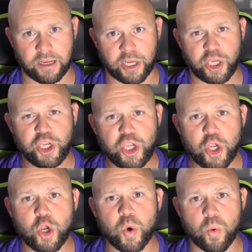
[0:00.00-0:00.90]

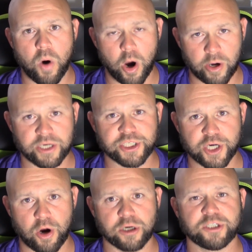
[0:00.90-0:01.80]
You are in
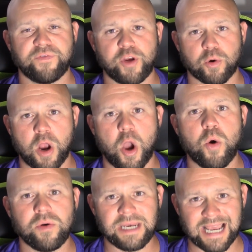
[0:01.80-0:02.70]
charge of your
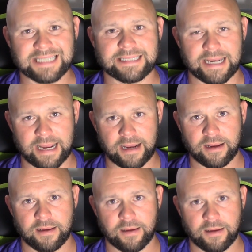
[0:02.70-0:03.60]
own destiny.
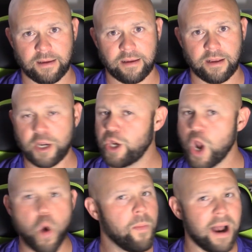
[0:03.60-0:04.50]

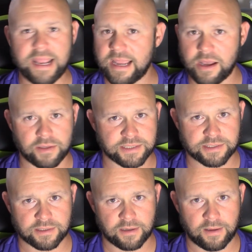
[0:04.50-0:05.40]
Nobody
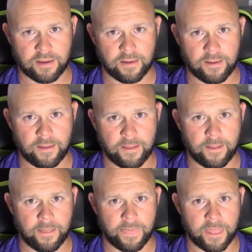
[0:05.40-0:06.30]
else.
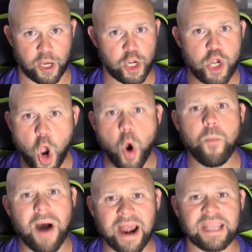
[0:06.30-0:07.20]

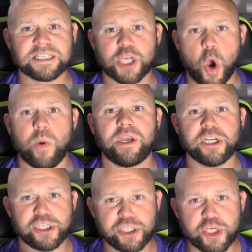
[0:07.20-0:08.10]
Nobody is going to
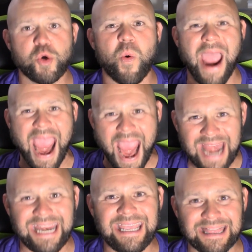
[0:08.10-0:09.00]
do
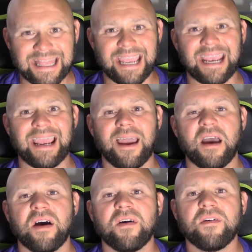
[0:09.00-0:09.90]
anything
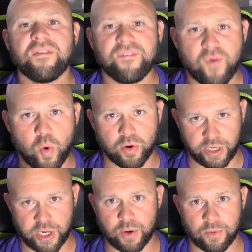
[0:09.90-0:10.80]
for
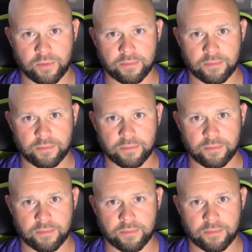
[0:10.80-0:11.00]
you.